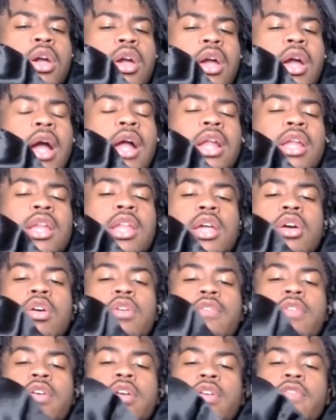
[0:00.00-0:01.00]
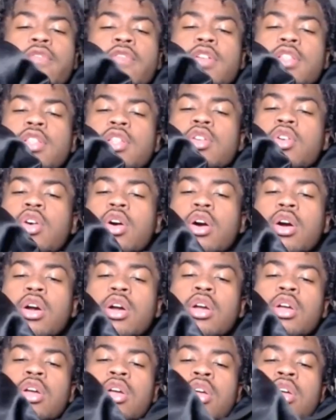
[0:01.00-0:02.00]
Got a nigga over here feeling all
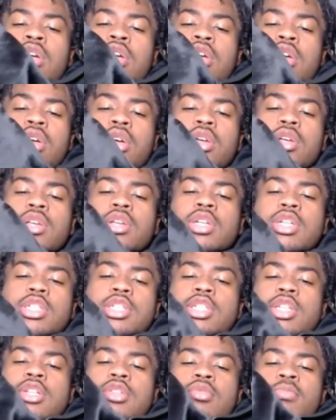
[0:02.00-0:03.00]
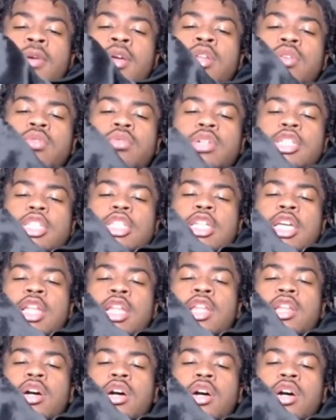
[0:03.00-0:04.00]
sentimental and shit. I
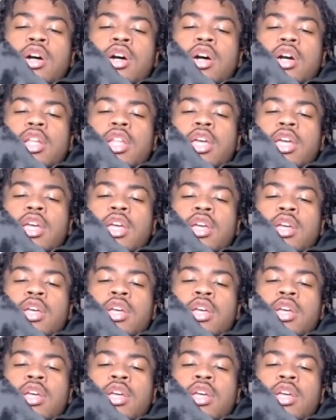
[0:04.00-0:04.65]
need a hug, nigga.